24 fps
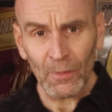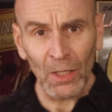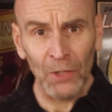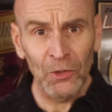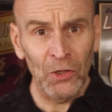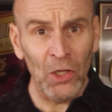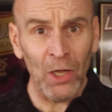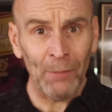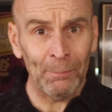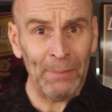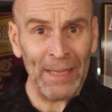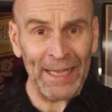
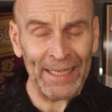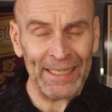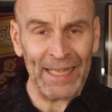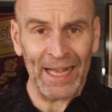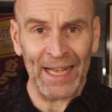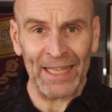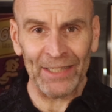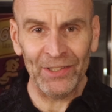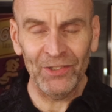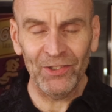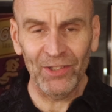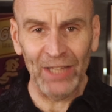Nutmeg
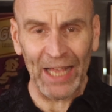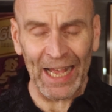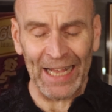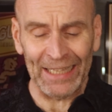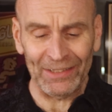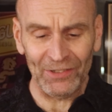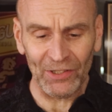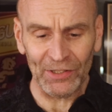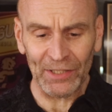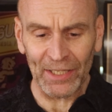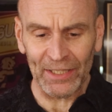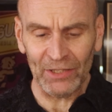
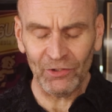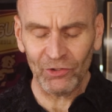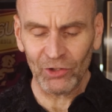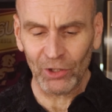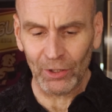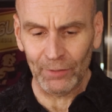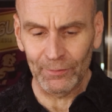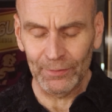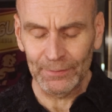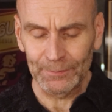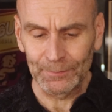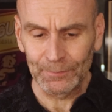adds a nice
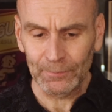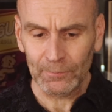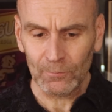sort of